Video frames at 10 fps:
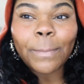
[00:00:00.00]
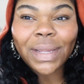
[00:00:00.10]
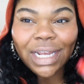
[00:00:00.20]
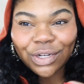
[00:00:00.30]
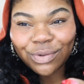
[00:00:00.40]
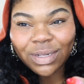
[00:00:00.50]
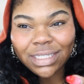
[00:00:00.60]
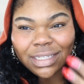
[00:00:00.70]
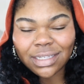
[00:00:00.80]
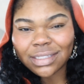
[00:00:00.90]
But I do
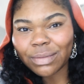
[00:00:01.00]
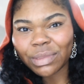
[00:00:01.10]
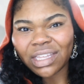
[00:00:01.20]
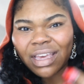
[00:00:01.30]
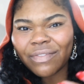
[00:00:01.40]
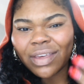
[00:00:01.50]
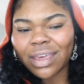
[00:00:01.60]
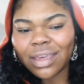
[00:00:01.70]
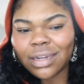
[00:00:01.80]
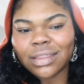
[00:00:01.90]
need to eat something. I haven't
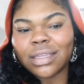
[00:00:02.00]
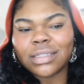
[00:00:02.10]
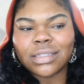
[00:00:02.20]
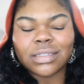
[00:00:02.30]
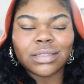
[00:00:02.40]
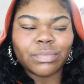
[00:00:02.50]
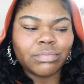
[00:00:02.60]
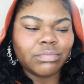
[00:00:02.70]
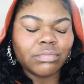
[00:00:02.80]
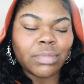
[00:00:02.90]
had anything since
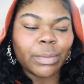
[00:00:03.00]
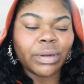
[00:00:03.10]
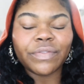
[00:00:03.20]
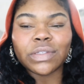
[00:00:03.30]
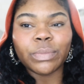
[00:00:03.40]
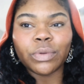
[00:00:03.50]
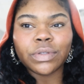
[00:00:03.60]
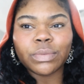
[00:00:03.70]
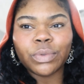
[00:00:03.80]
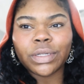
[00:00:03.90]
my breakfast bowl
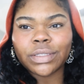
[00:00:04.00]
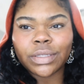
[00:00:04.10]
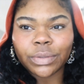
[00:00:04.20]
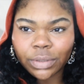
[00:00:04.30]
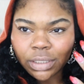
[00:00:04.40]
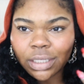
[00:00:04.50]
this morning, so